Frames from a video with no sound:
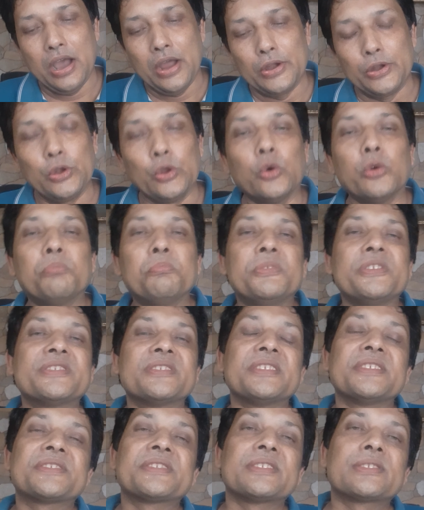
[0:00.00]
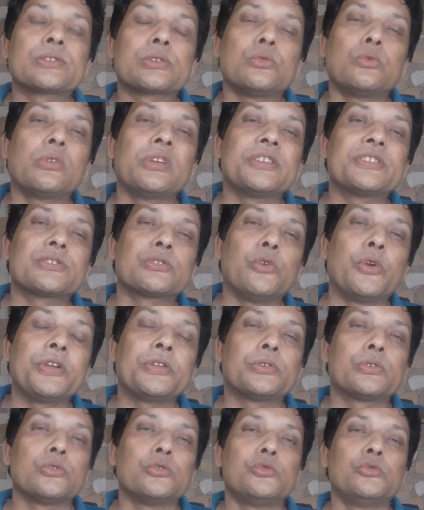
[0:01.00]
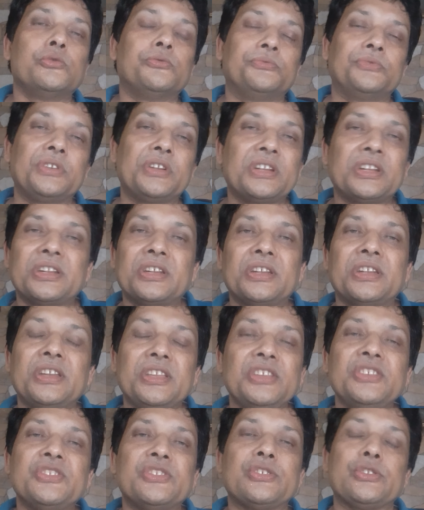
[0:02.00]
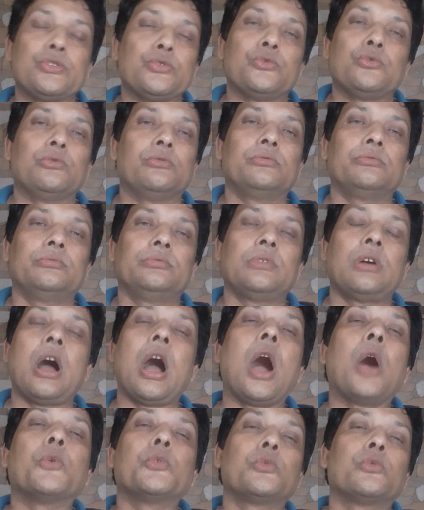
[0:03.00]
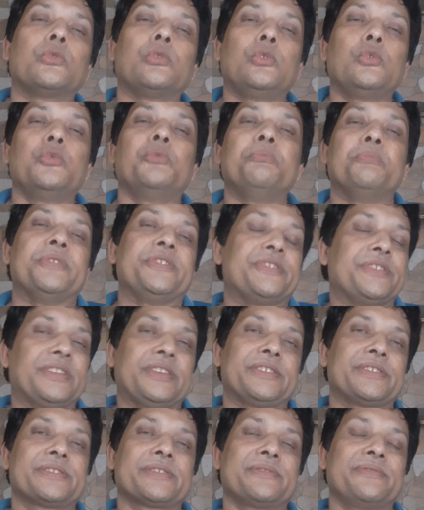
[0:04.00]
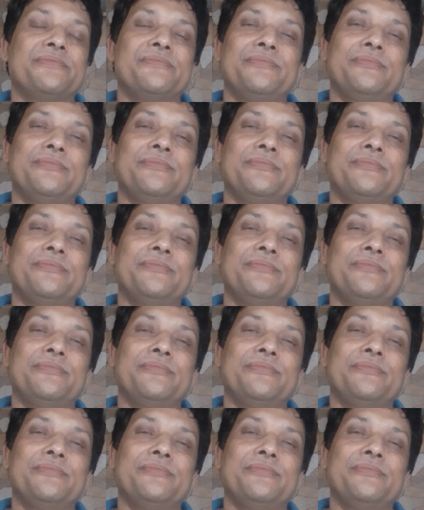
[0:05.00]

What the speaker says: No business school is going to teach you how to do business.